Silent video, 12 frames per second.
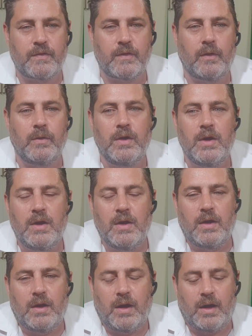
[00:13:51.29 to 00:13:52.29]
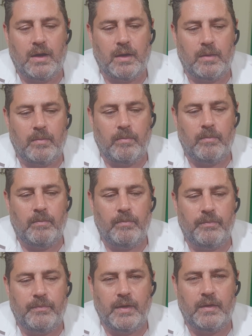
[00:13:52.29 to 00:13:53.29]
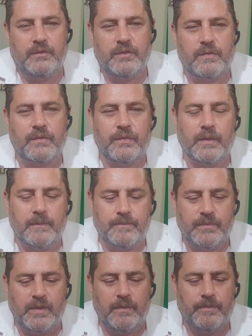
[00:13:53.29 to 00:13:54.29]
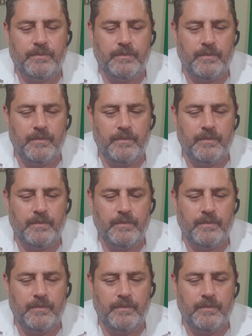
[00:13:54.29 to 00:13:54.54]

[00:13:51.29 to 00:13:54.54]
So the